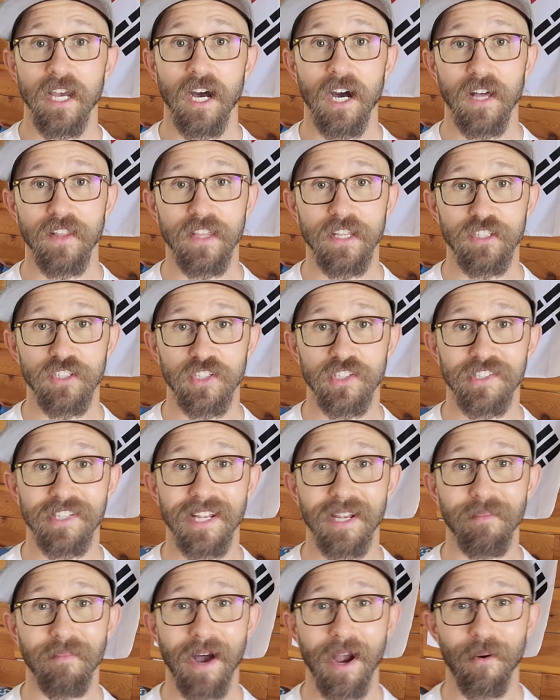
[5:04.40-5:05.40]
then just
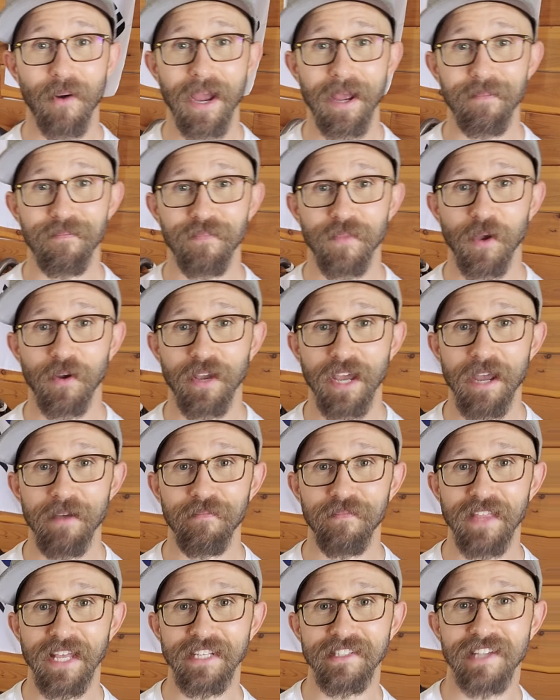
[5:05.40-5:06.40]
send them my way.
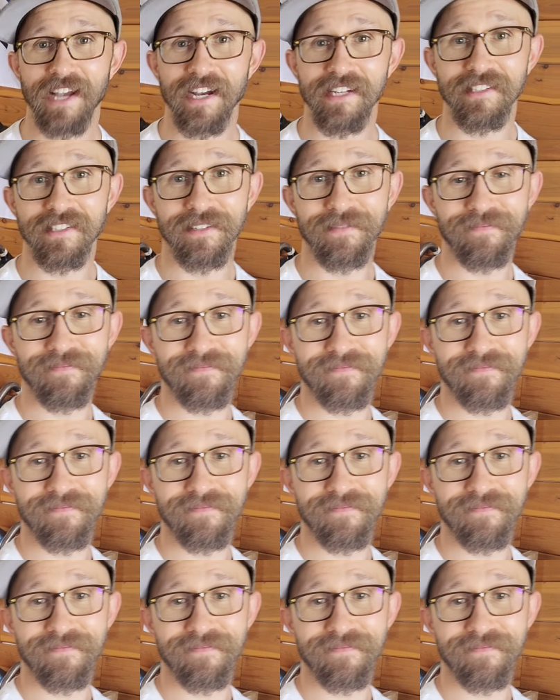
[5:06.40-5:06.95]
Okay, thanks guys.